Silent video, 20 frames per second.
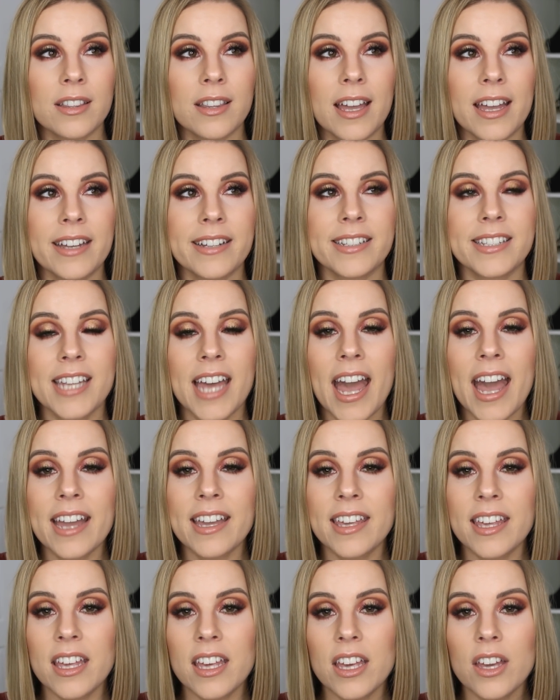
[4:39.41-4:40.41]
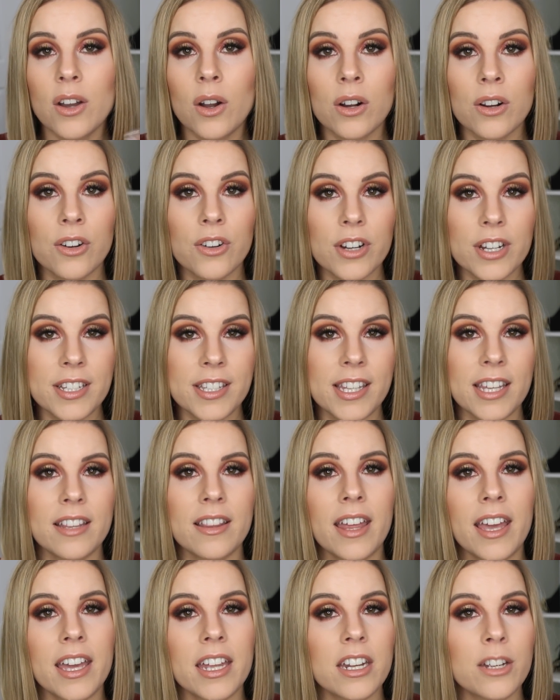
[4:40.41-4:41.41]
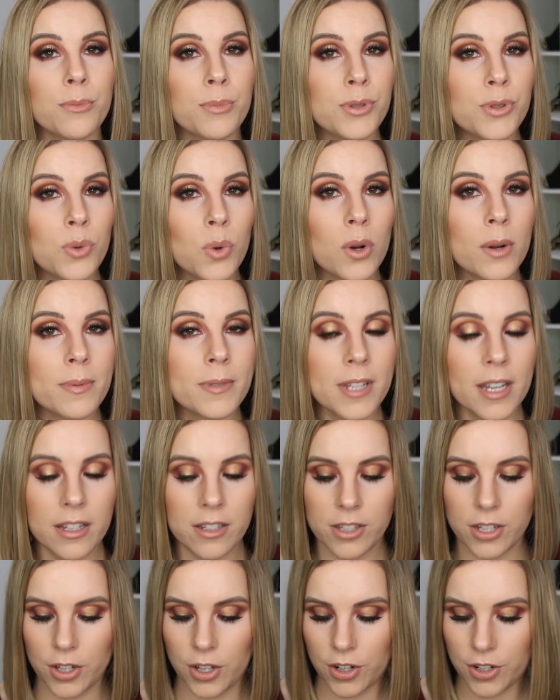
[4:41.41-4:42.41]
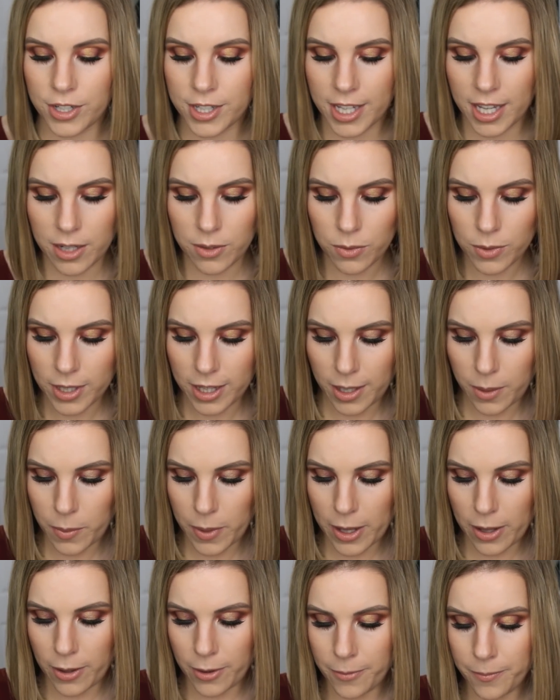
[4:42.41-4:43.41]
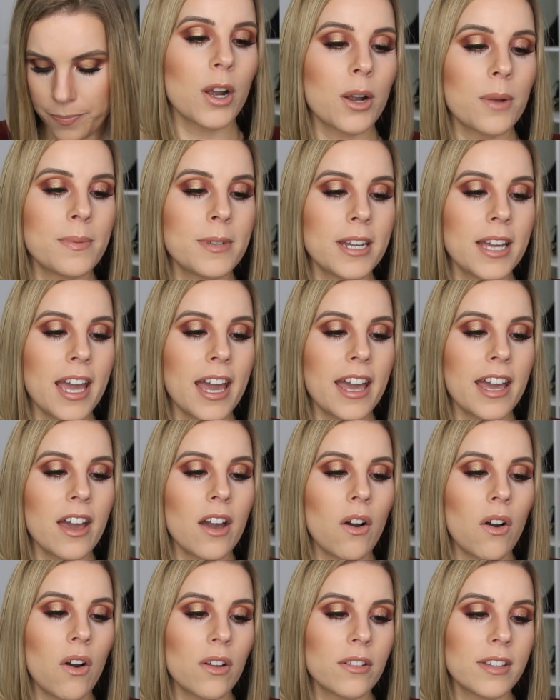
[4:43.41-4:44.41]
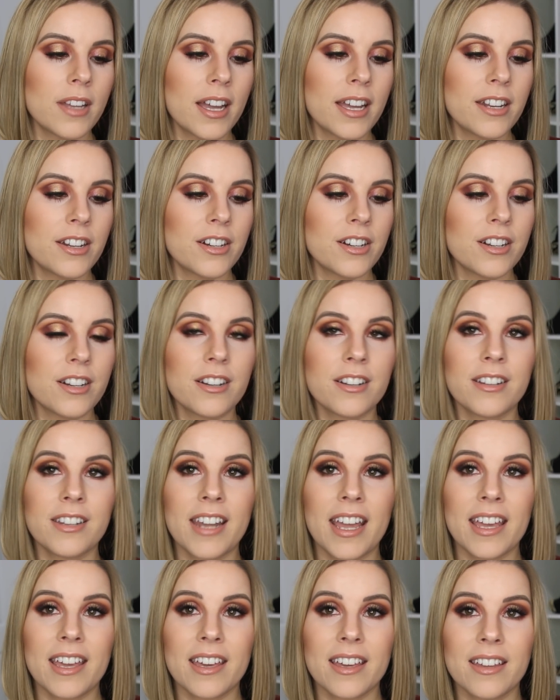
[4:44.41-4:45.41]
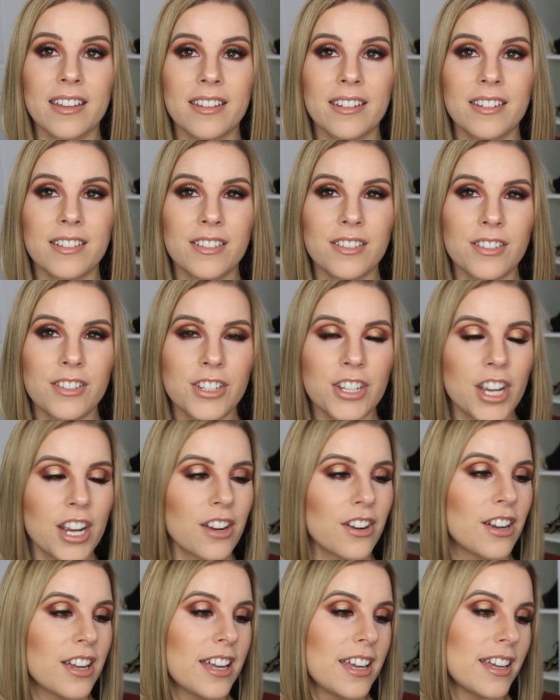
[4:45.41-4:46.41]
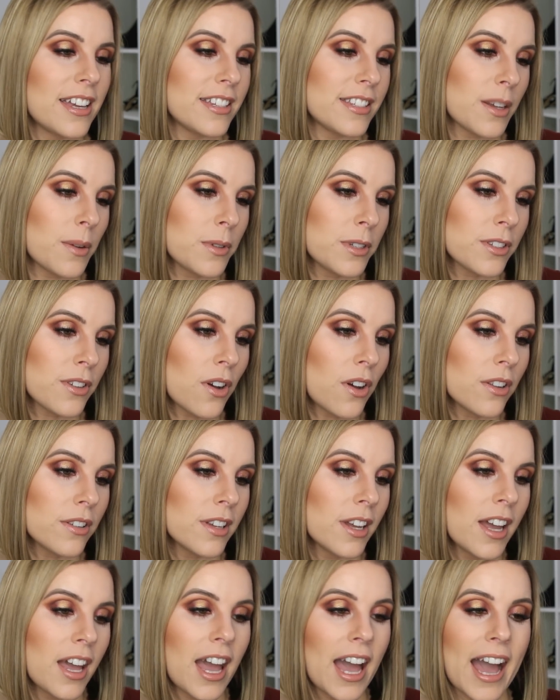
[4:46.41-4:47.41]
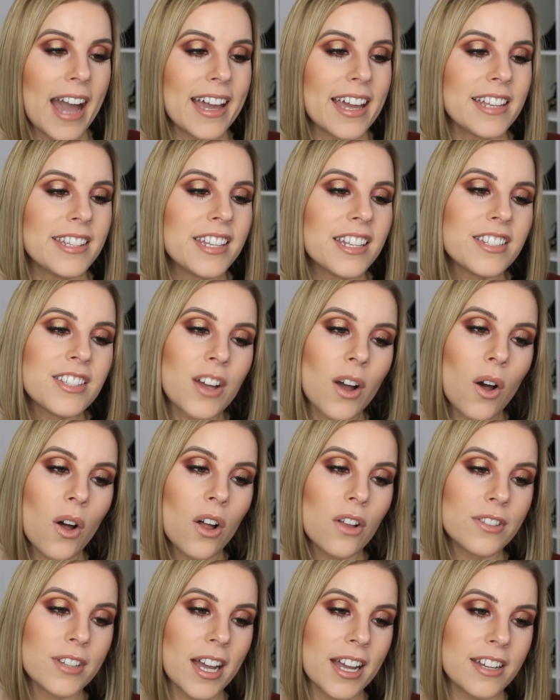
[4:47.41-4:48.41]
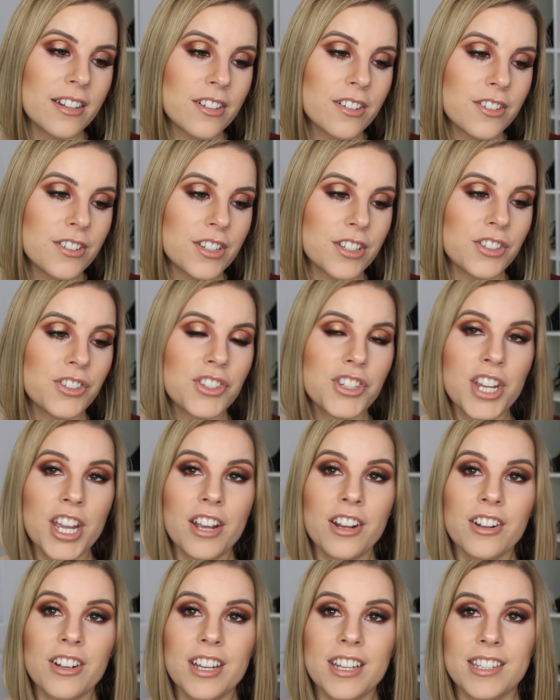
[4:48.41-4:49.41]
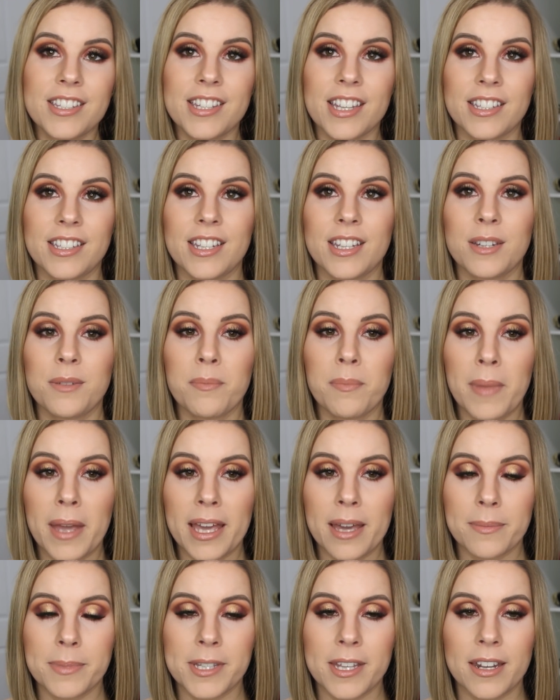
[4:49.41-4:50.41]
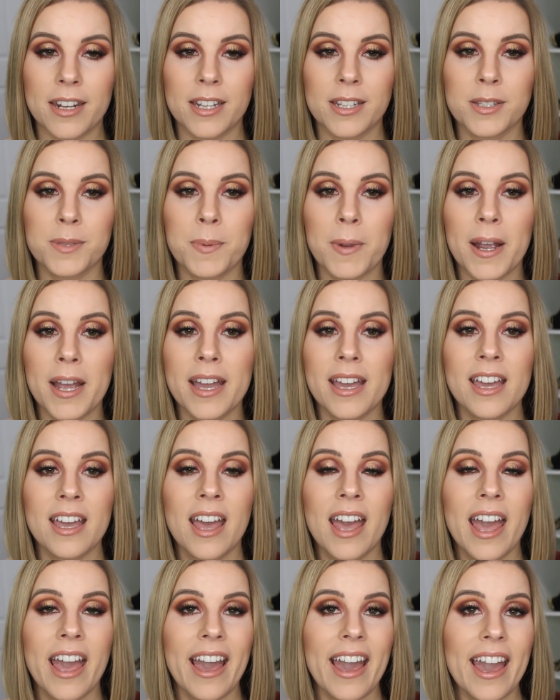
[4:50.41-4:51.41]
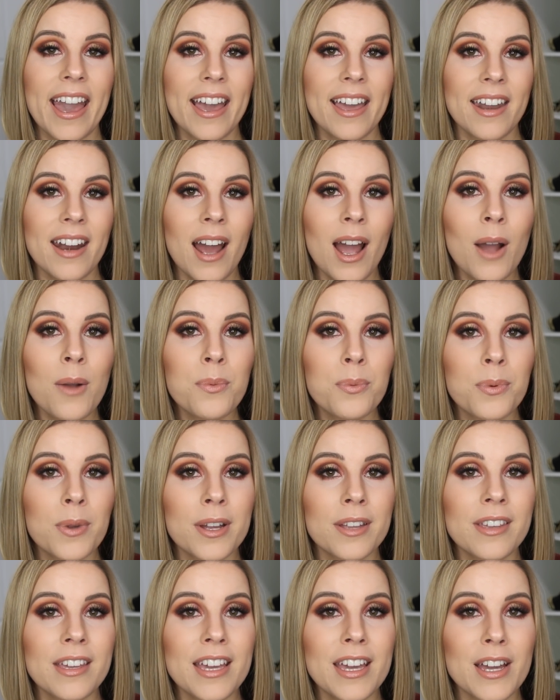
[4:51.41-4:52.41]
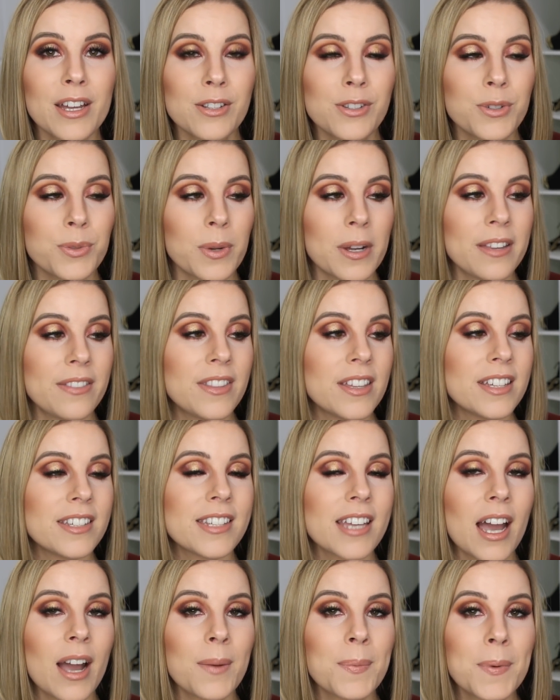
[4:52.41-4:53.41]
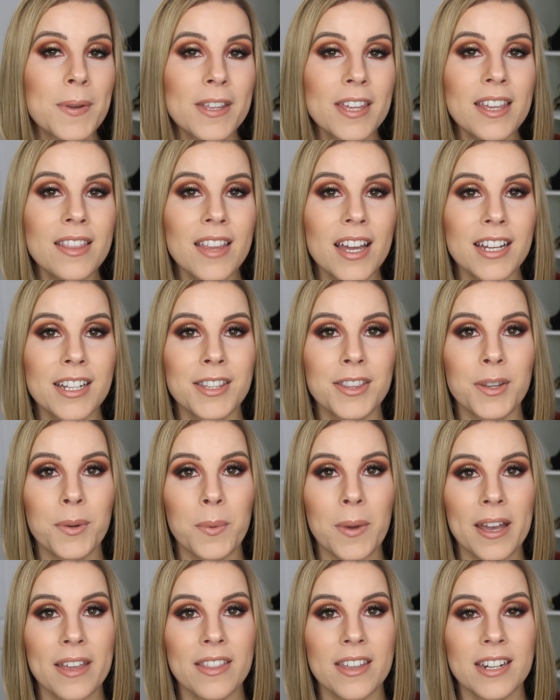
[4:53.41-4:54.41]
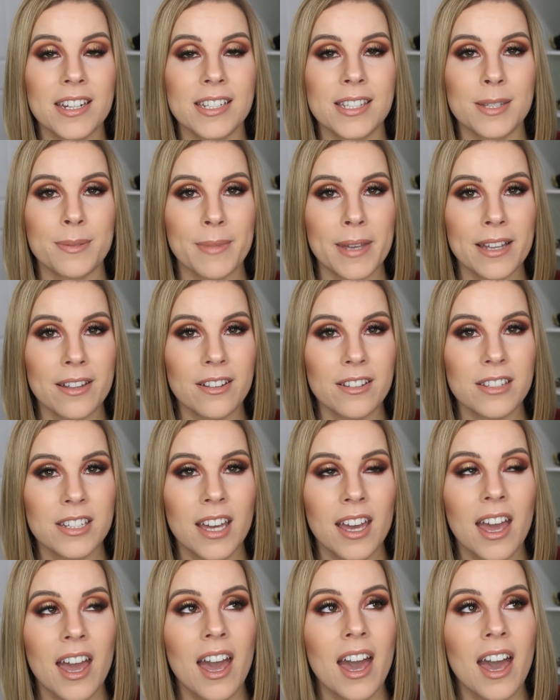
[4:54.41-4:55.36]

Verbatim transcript: like tacky or greasy, like it absorbs into your skin really well. Urban Decay All Nighter Naked Cherry, is that what it's called? I guess it's All Nighter just cherry scented makeup setting spray. And I really enjoyed this. I really liked the way that it smelled.